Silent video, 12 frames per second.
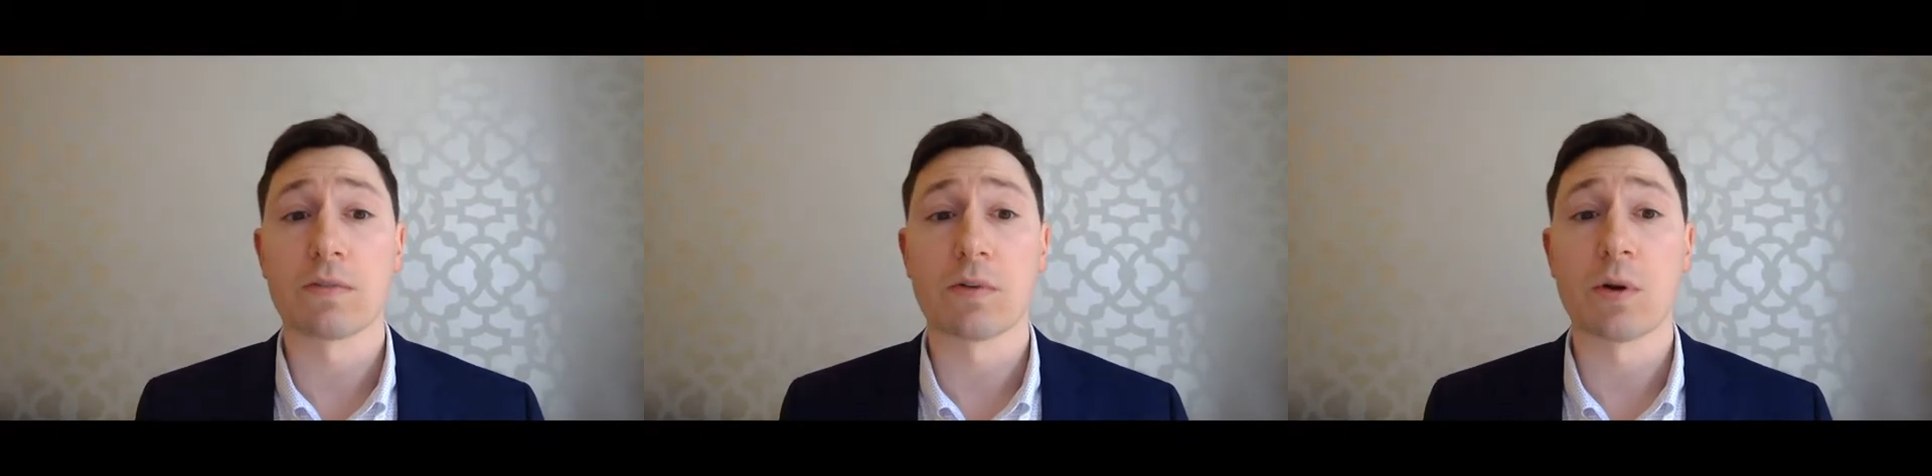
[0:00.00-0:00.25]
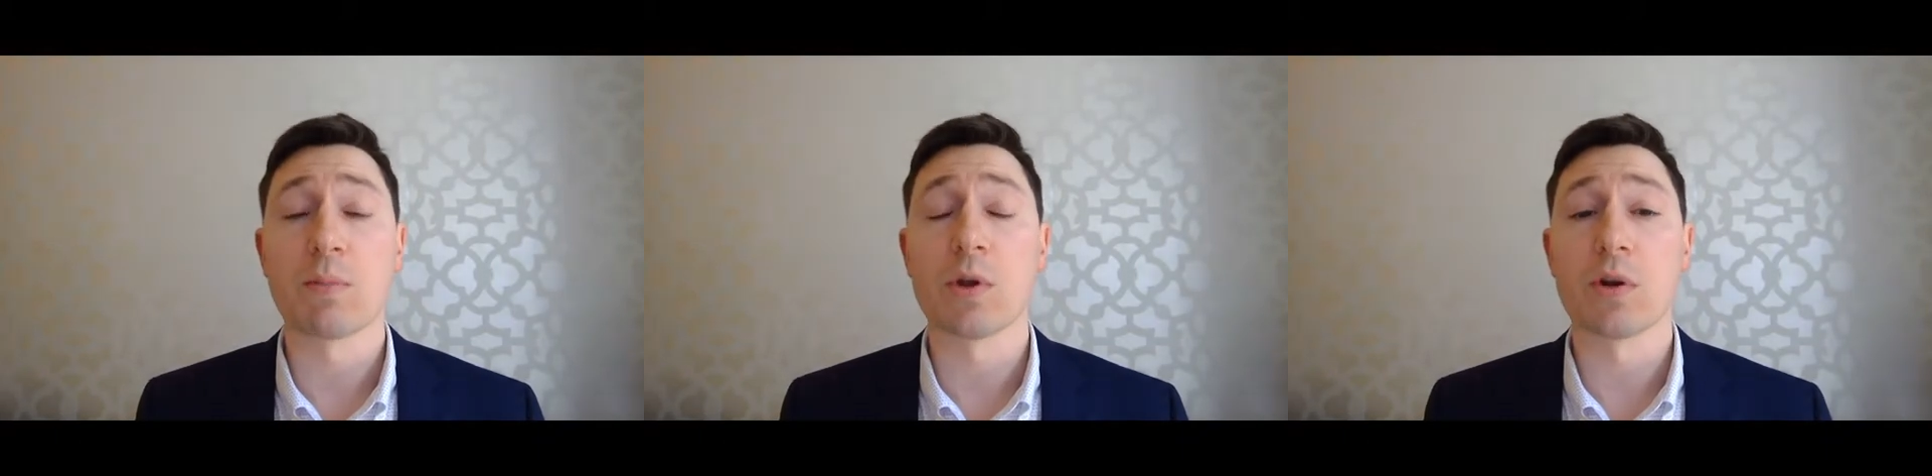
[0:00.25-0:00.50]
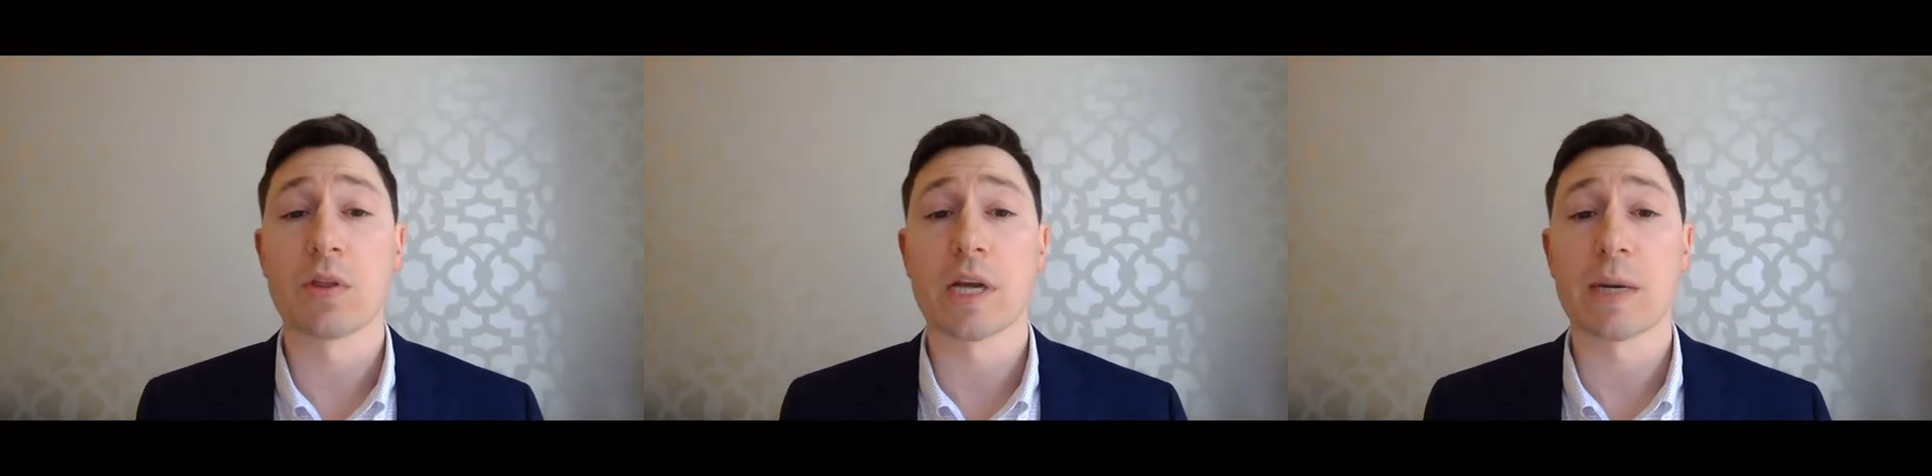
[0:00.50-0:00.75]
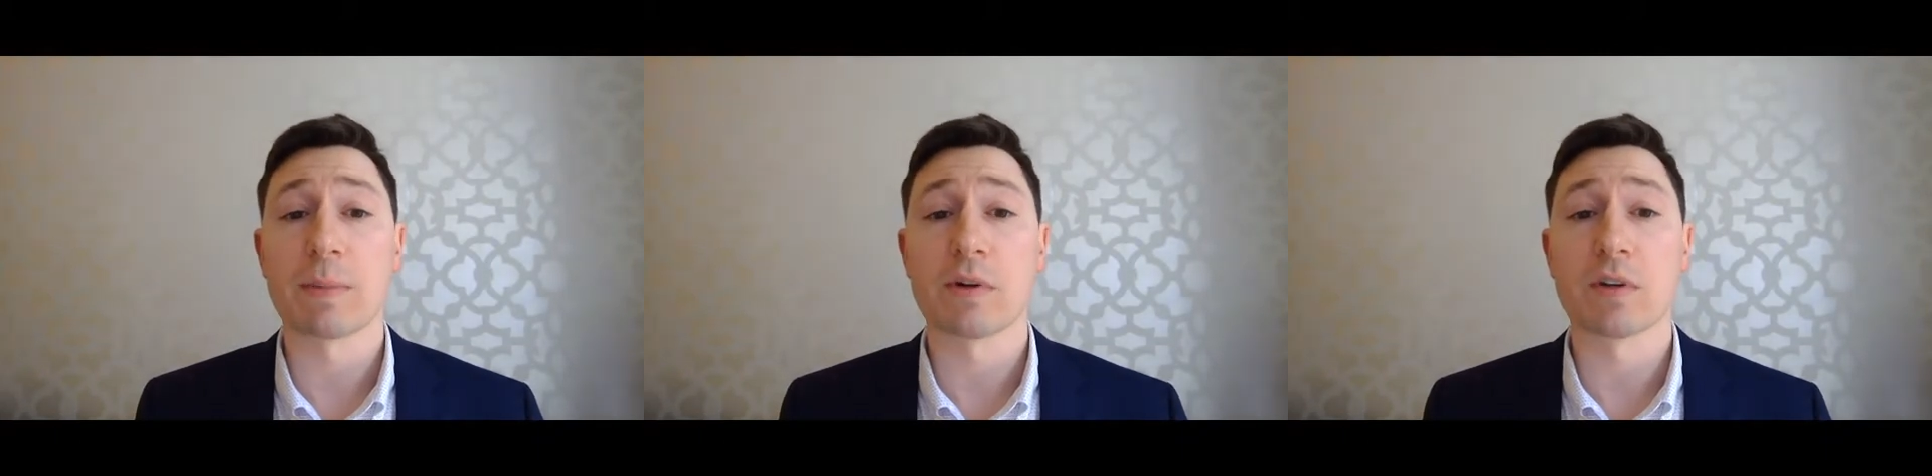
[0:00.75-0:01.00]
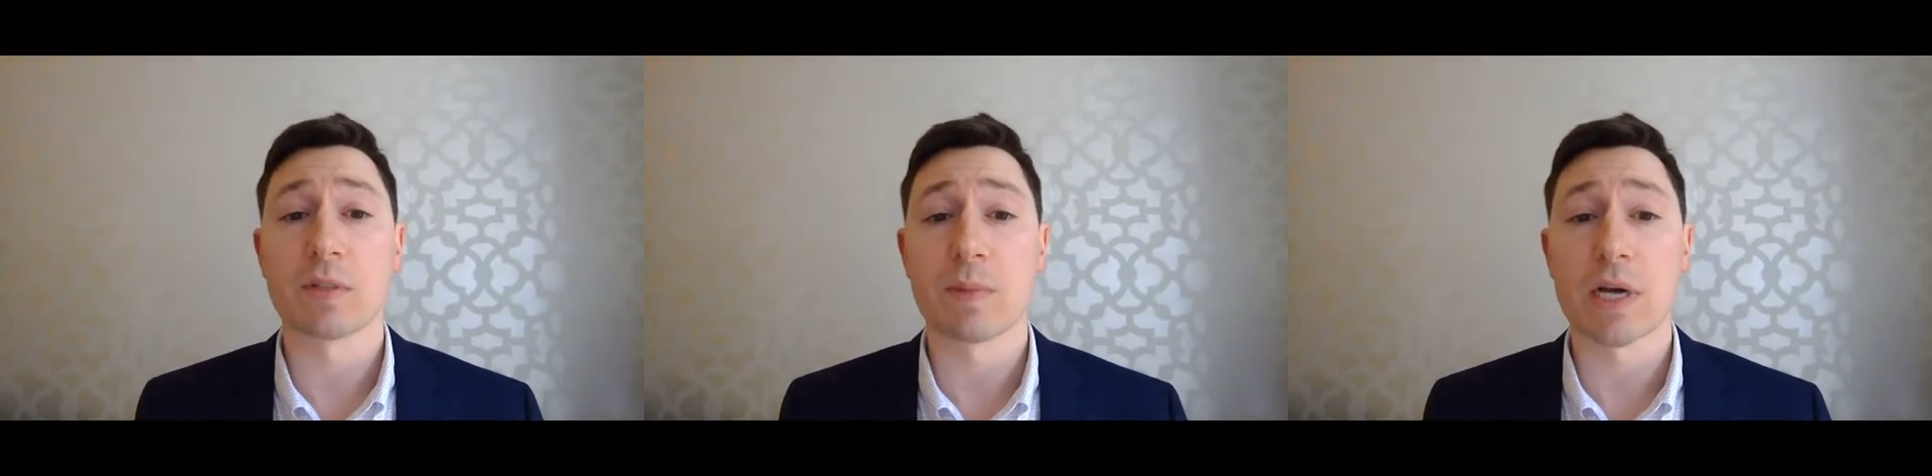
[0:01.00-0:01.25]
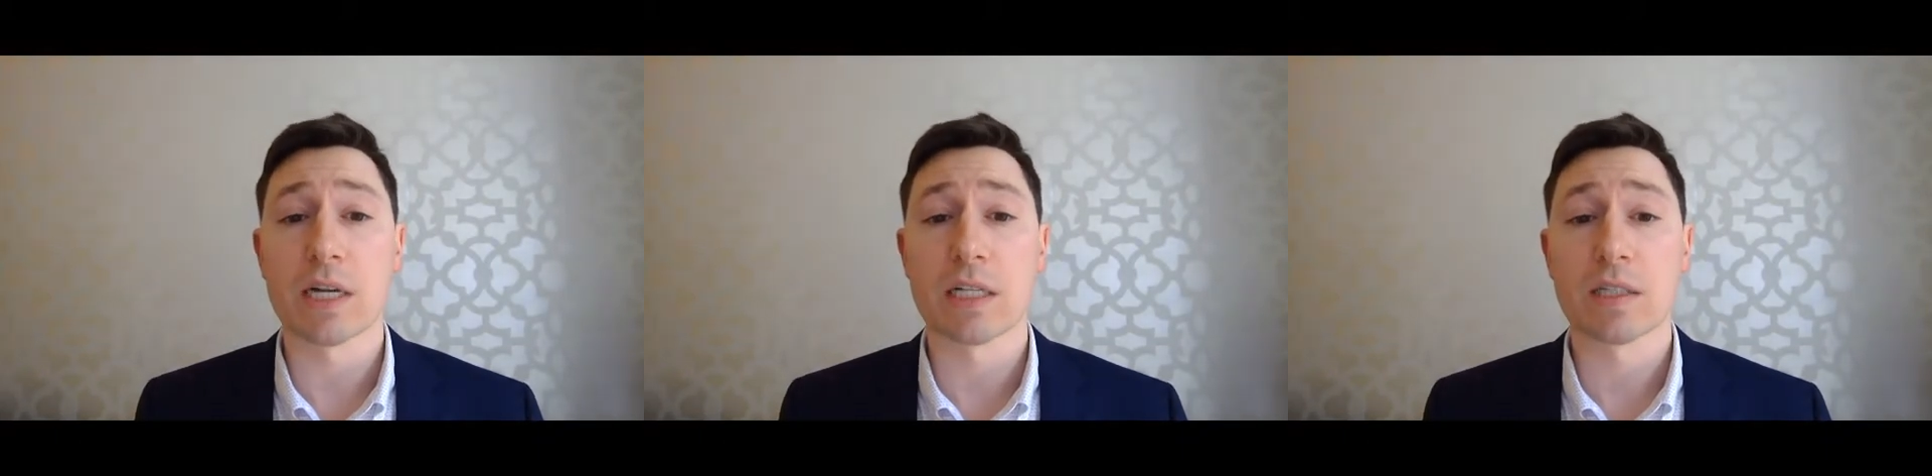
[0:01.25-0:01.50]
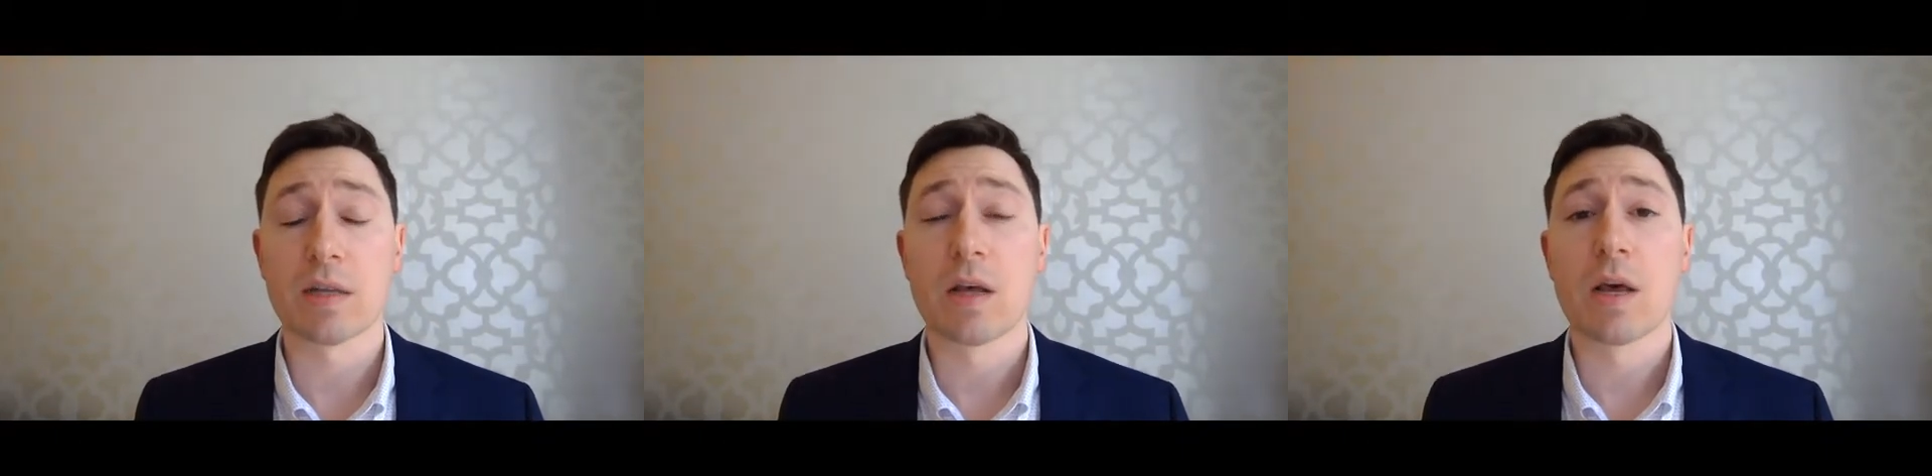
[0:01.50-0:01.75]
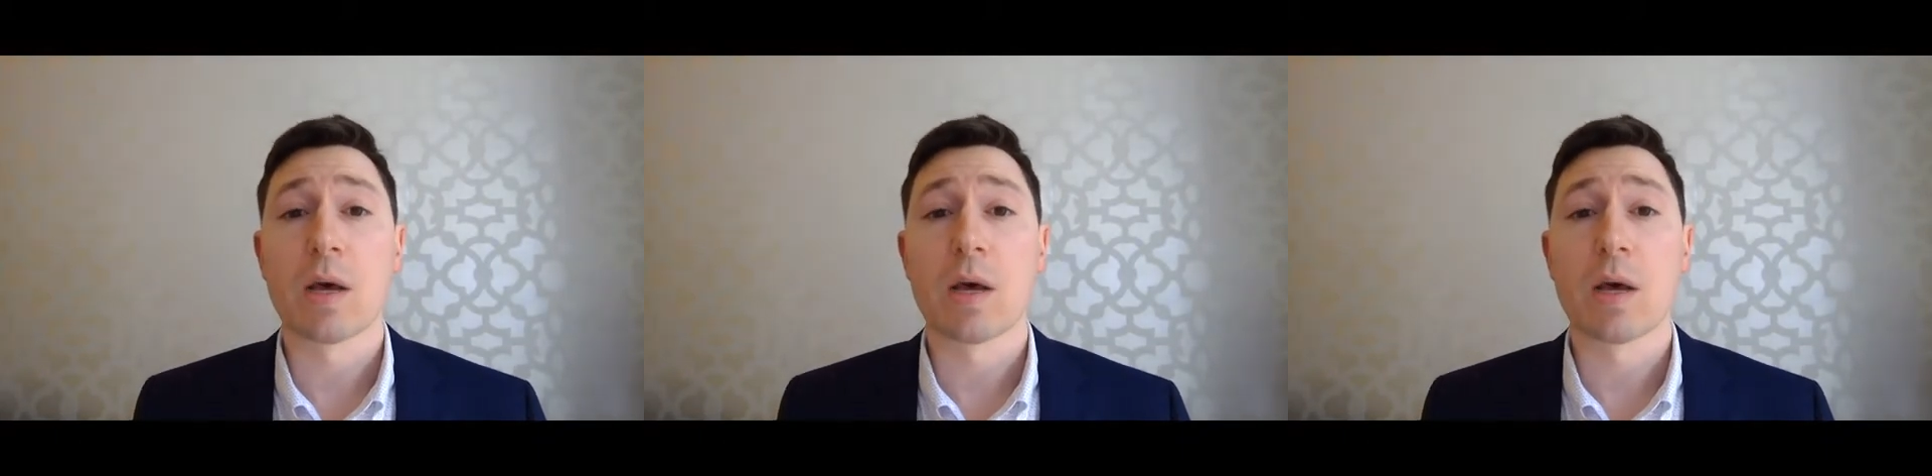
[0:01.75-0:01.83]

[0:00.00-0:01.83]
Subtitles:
for immunotherapy response,